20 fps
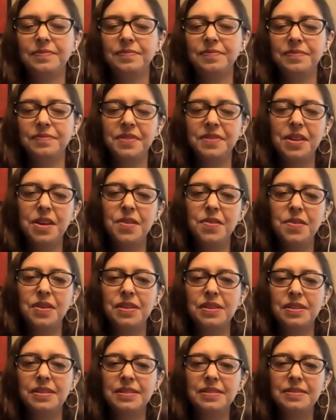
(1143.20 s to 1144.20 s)

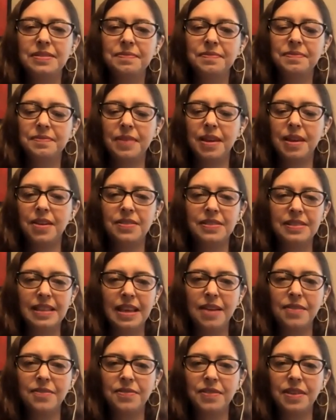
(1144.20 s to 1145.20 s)
Notice, how does
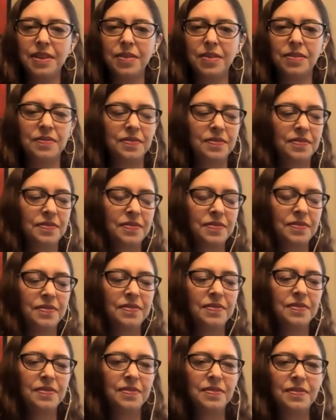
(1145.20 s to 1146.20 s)
that feel?
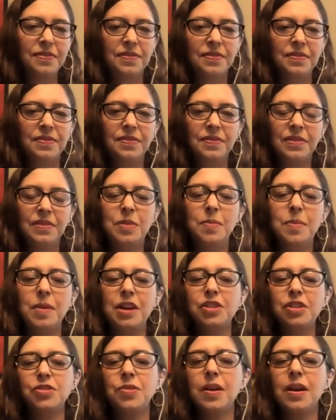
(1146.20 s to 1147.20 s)
You
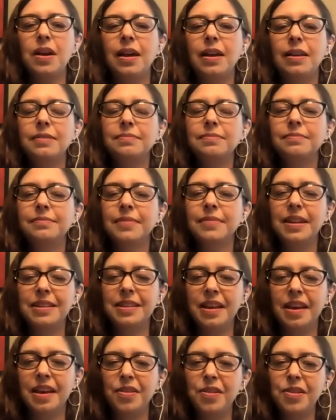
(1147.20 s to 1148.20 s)
might try
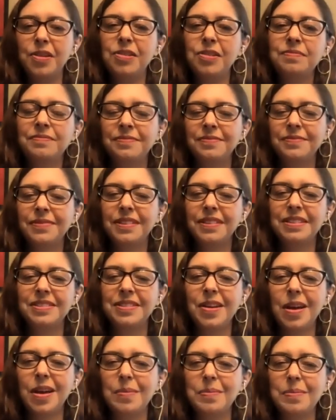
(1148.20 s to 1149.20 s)
another on
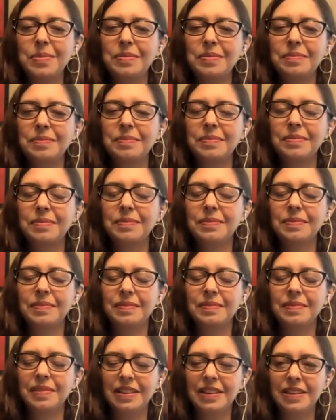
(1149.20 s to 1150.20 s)
top.
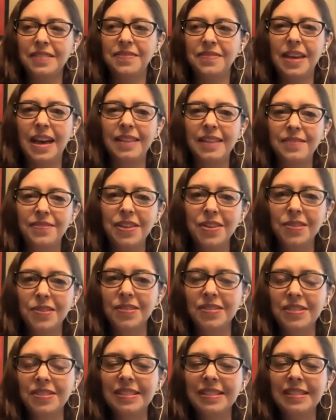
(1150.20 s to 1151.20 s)
And if that
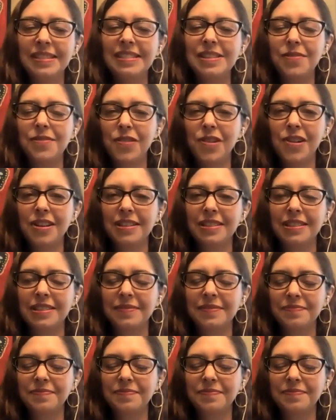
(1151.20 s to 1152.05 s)
feels different,